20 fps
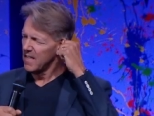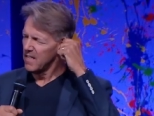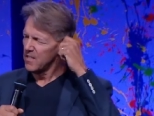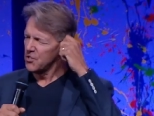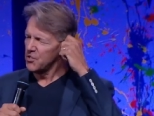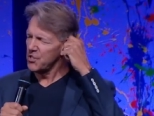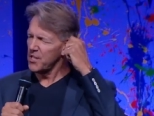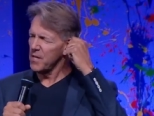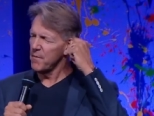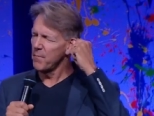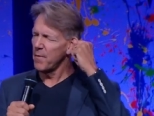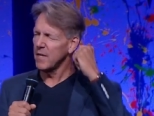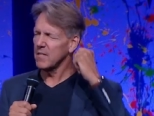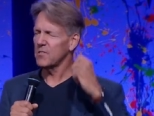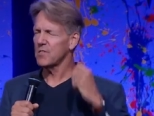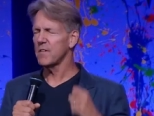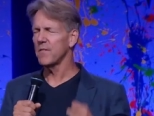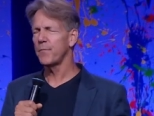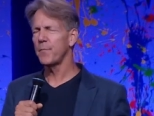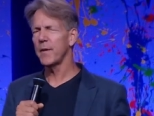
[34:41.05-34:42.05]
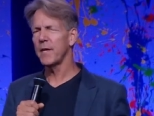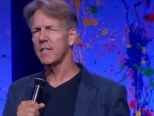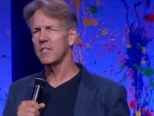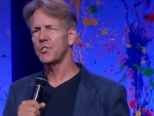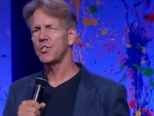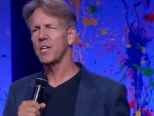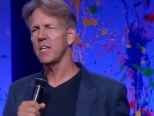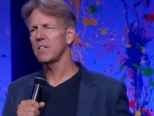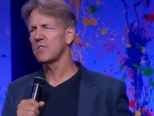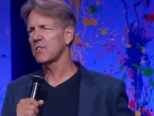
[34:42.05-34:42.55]
she must have been
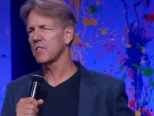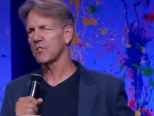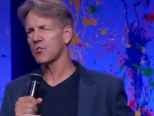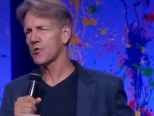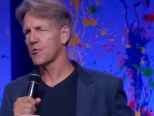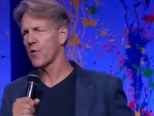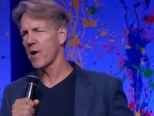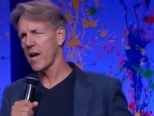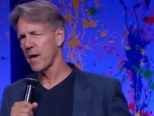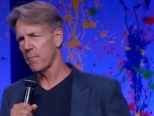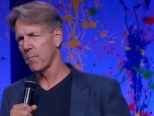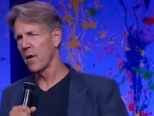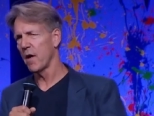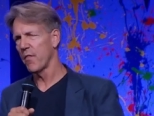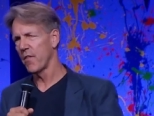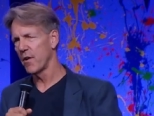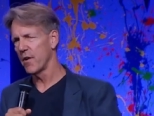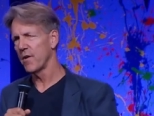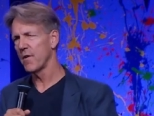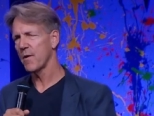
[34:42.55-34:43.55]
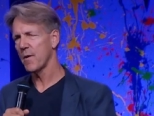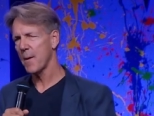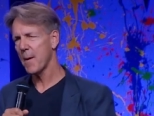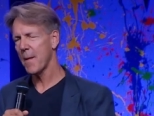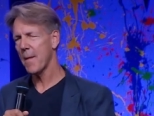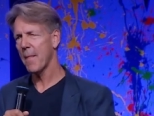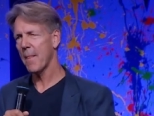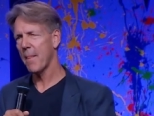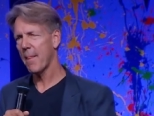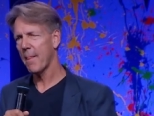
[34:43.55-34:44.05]
Jesus' grandmother
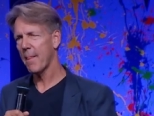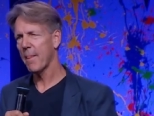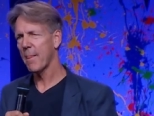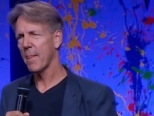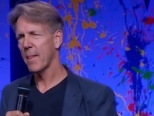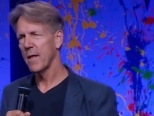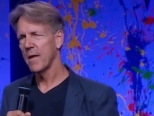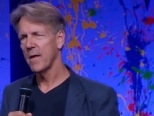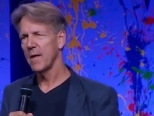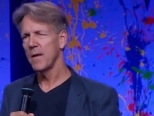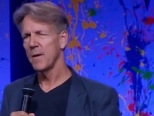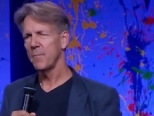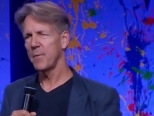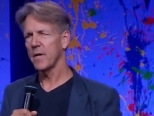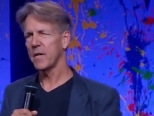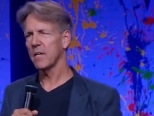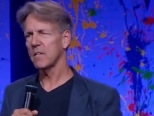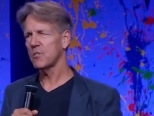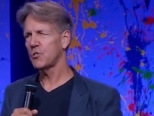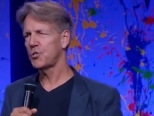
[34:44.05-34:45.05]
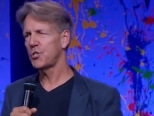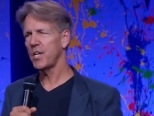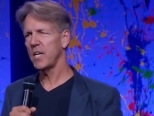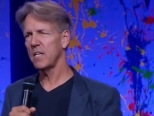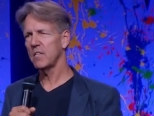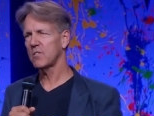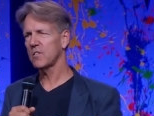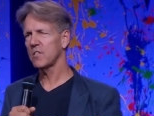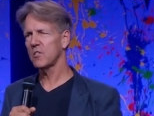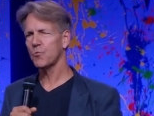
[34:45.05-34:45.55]
because
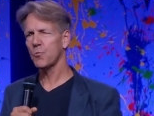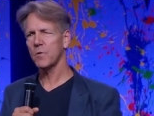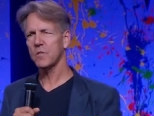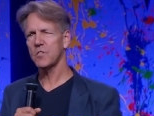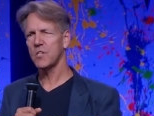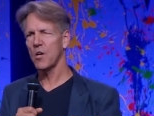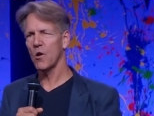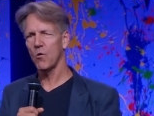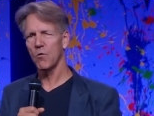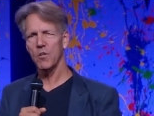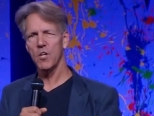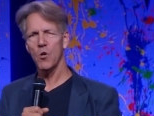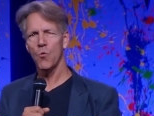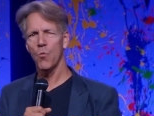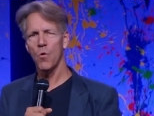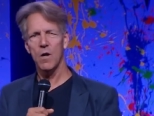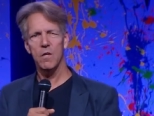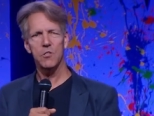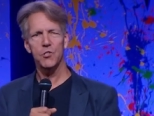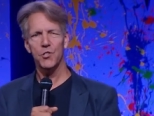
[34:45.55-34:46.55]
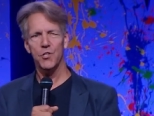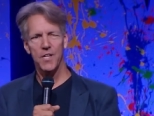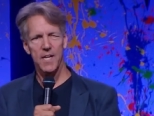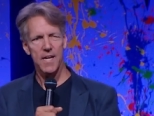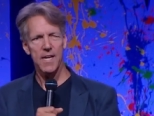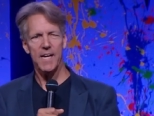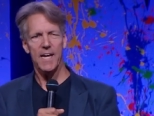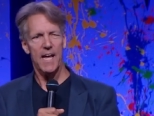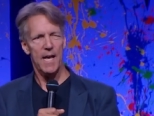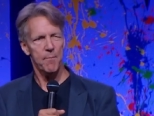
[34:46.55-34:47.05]
Jesus was the only one
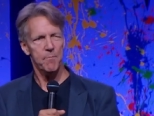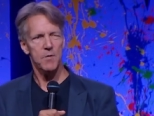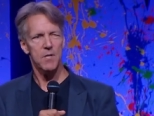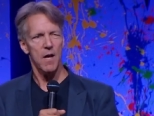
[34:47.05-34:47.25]
she kept